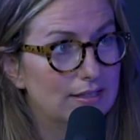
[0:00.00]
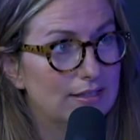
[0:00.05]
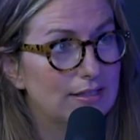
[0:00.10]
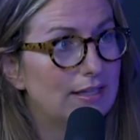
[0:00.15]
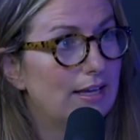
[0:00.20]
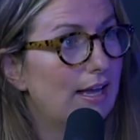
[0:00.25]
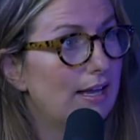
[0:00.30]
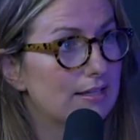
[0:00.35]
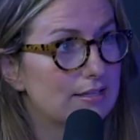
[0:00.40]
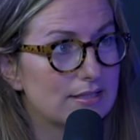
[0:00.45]
squashed.
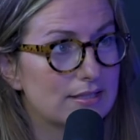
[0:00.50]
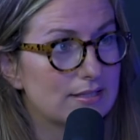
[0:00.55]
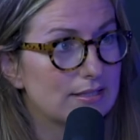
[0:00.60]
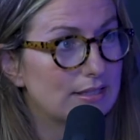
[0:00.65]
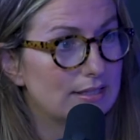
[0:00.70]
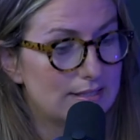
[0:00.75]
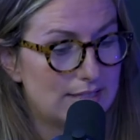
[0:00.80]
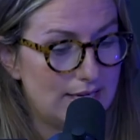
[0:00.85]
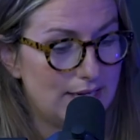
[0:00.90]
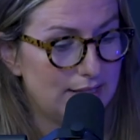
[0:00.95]
Yes,
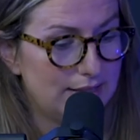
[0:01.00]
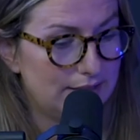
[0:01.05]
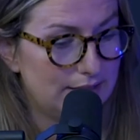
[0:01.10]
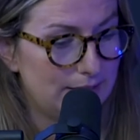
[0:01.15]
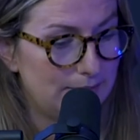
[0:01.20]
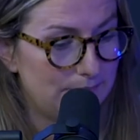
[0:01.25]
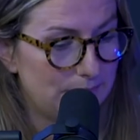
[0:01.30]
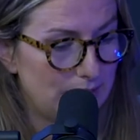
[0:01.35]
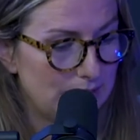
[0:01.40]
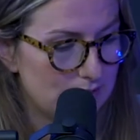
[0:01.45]
exactly.
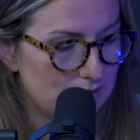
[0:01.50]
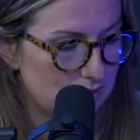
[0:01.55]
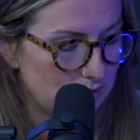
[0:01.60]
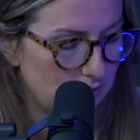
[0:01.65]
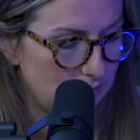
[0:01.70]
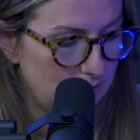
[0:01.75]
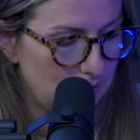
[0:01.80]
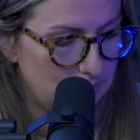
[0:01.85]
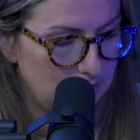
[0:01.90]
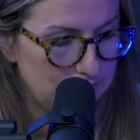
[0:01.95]
Yep. And
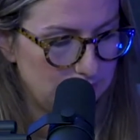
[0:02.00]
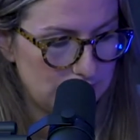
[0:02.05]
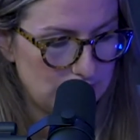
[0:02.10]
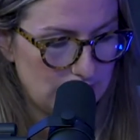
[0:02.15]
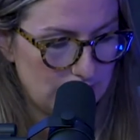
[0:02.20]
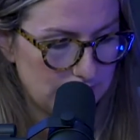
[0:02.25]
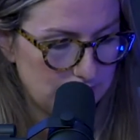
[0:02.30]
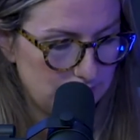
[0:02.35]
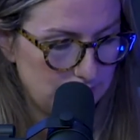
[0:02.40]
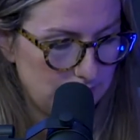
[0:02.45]
so, I mean,
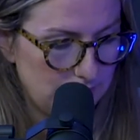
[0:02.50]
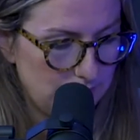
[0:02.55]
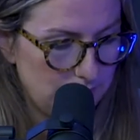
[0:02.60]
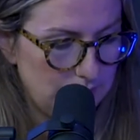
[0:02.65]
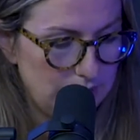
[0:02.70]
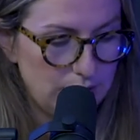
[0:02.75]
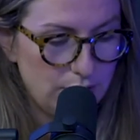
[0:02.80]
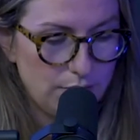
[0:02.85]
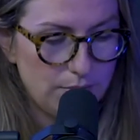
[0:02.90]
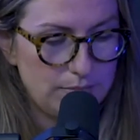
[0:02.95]

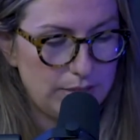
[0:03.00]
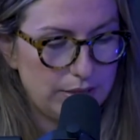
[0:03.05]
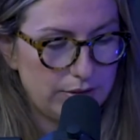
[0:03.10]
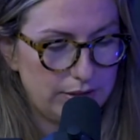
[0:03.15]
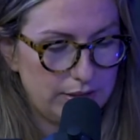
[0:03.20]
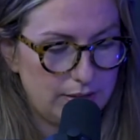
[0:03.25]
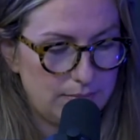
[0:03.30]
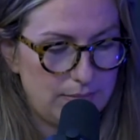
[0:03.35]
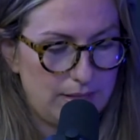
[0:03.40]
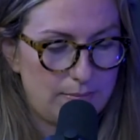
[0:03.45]
we know
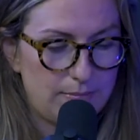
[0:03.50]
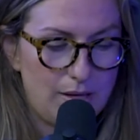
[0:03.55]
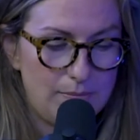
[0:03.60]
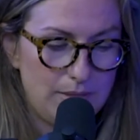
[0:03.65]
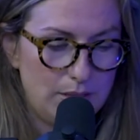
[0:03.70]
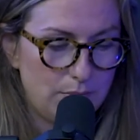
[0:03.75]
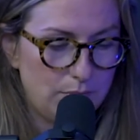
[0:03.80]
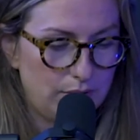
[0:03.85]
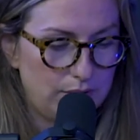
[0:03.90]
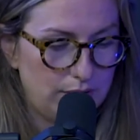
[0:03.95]
Miriam, that might
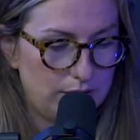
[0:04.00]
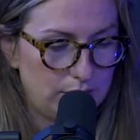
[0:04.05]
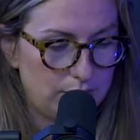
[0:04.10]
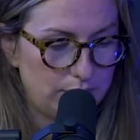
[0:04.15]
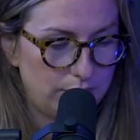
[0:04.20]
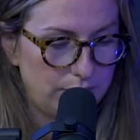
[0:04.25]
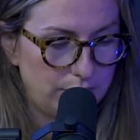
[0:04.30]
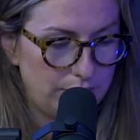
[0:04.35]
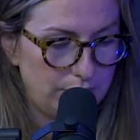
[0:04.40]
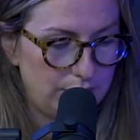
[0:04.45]
be one that
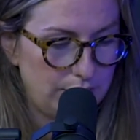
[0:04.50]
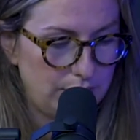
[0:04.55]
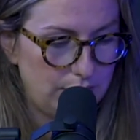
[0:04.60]
you've heard